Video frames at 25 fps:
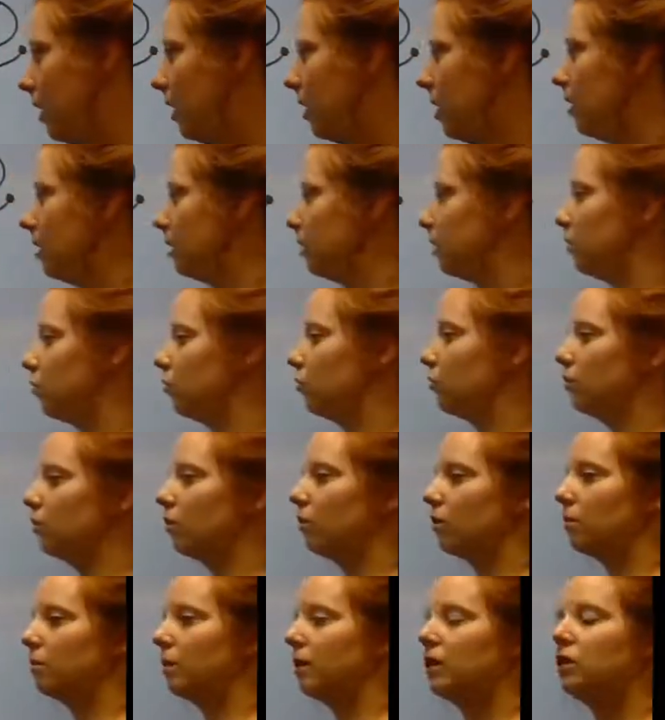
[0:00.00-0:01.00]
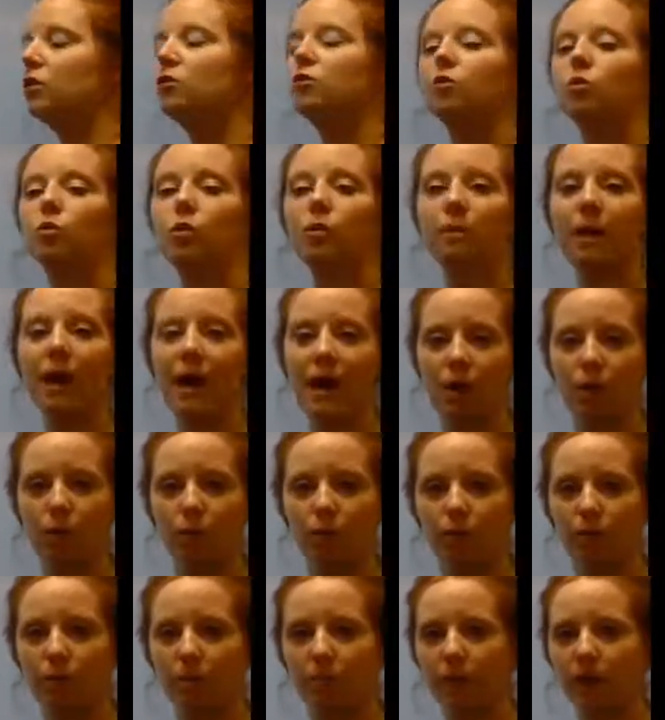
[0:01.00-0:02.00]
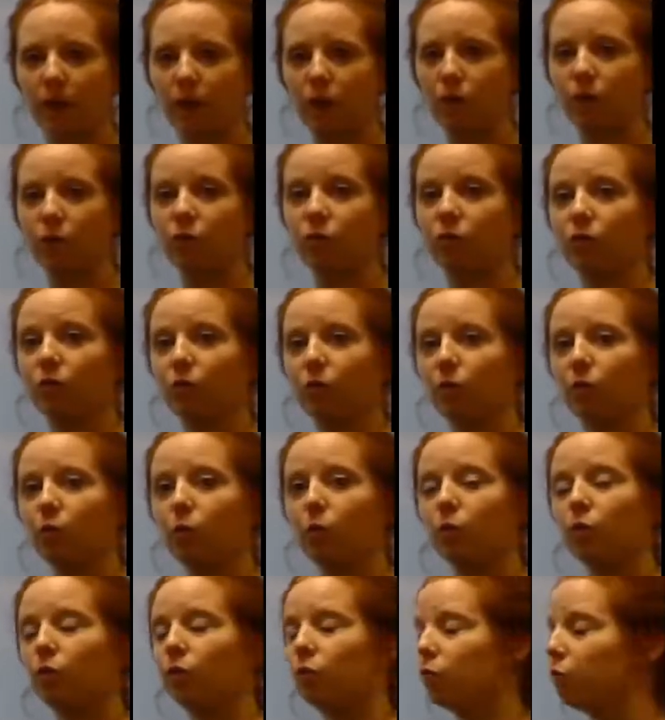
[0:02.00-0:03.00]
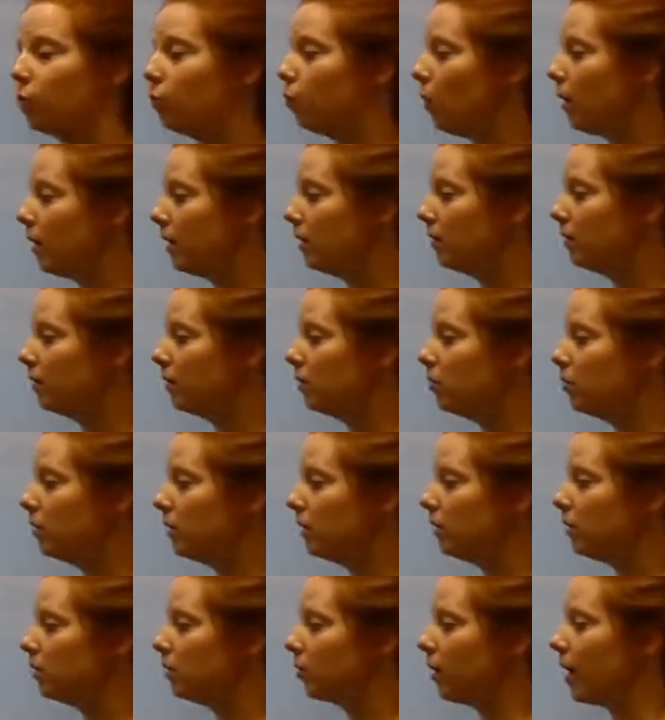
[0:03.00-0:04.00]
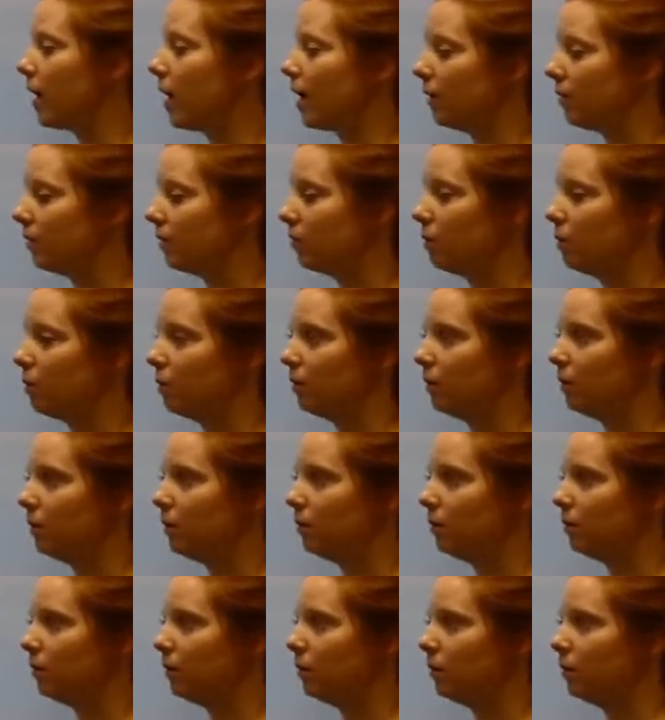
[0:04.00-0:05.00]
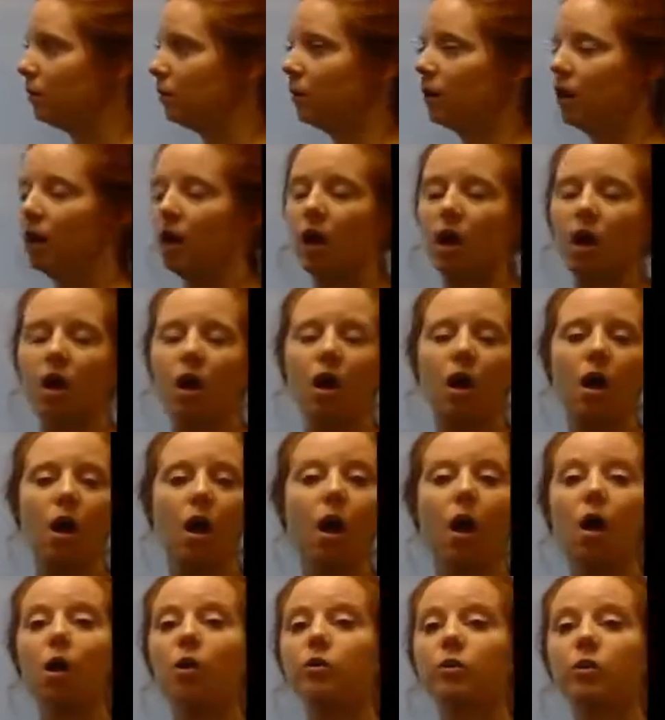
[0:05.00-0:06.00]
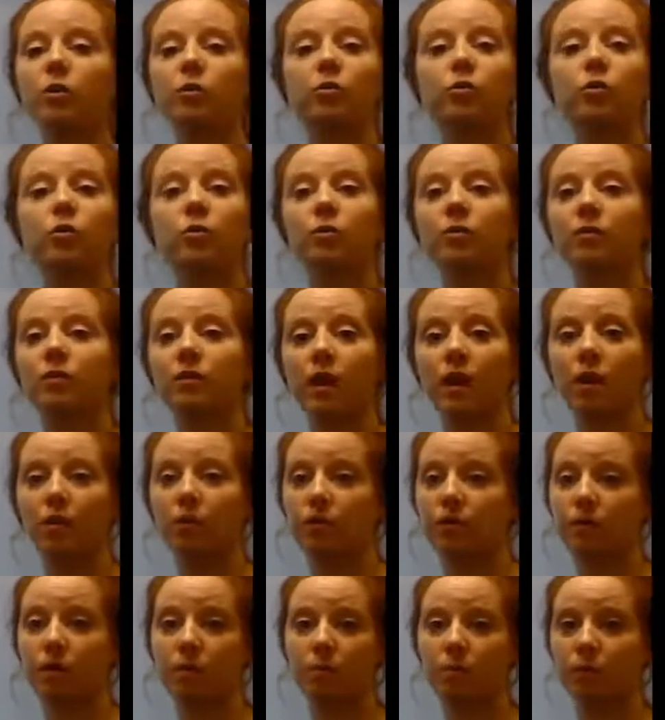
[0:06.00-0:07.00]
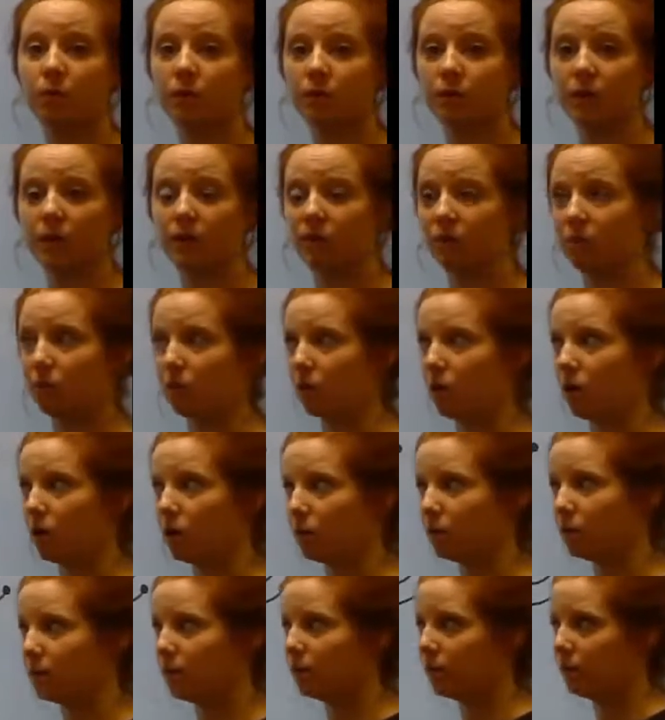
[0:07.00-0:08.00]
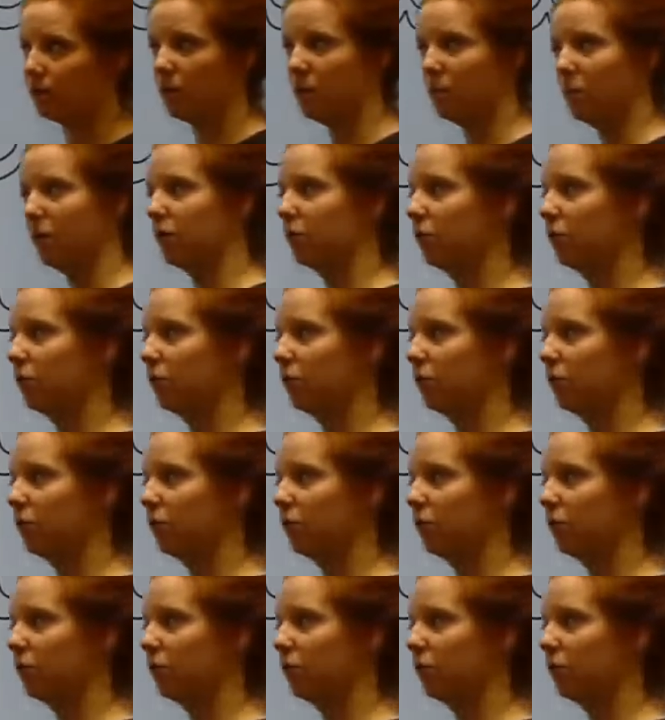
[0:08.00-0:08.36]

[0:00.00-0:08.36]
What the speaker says: I told you it's going to be to a power. So the way that you get your exponent up here, all you do is count the number of decimal hops. And I'm going to